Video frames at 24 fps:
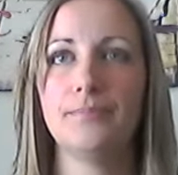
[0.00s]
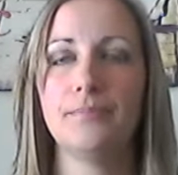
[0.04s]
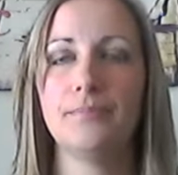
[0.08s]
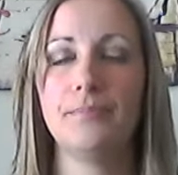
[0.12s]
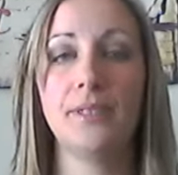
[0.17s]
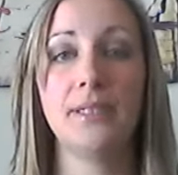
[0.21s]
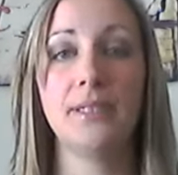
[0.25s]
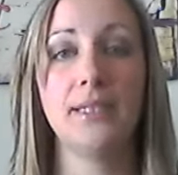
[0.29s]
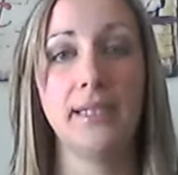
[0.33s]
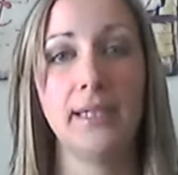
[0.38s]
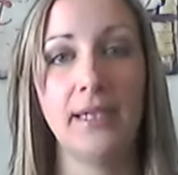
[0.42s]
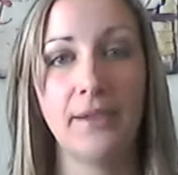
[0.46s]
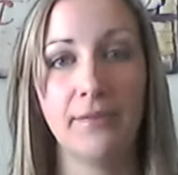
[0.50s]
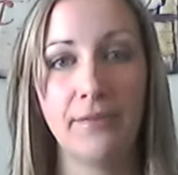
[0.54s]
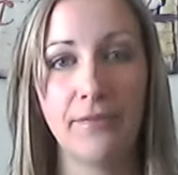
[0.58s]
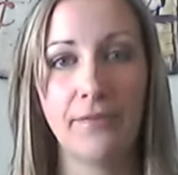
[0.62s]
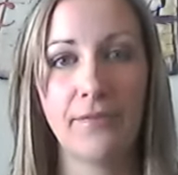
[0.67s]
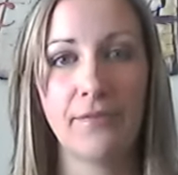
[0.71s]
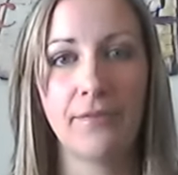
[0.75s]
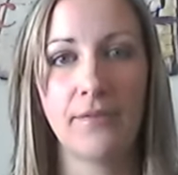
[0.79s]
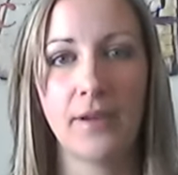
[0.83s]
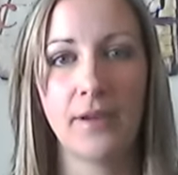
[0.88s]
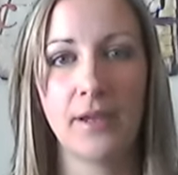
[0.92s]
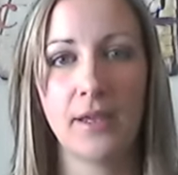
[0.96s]
belief
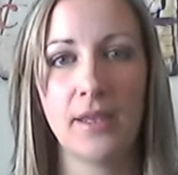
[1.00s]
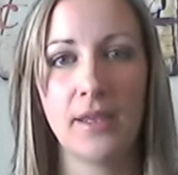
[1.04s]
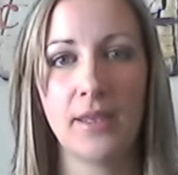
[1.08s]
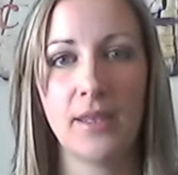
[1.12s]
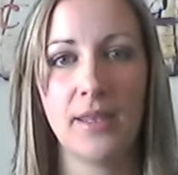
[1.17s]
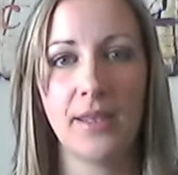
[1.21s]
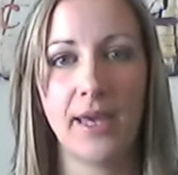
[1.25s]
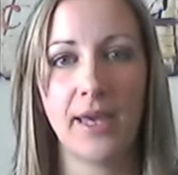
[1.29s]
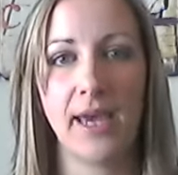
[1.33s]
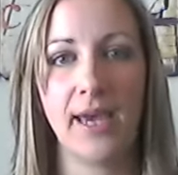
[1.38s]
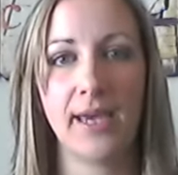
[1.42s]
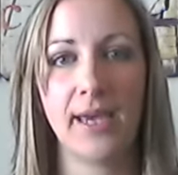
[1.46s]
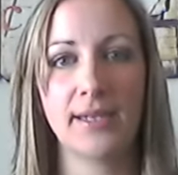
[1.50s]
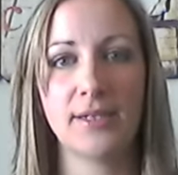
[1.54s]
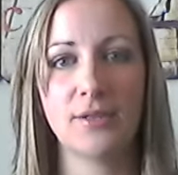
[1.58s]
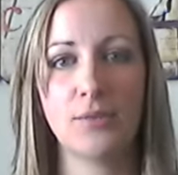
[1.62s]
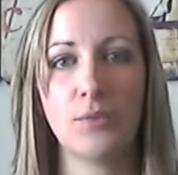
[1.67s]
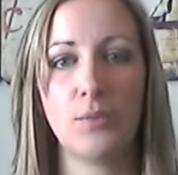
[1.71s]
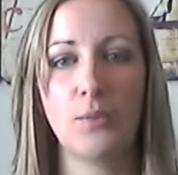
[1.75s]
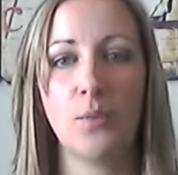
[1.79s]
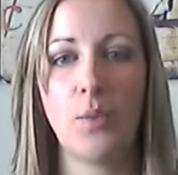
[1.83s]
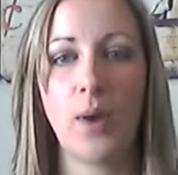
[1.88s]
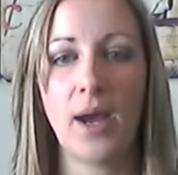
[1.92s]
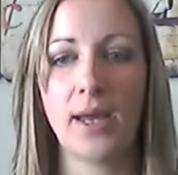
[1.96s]
that
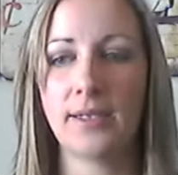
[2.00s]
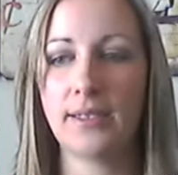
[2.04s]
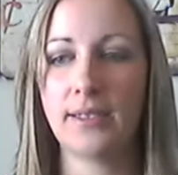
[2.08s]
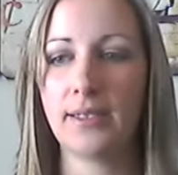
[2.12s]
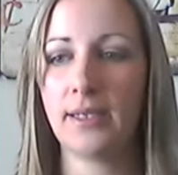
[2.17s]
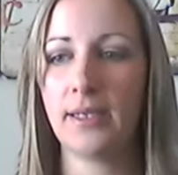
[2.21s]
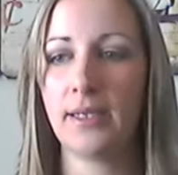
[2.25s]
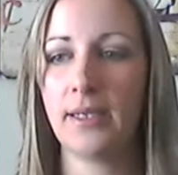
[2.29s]
what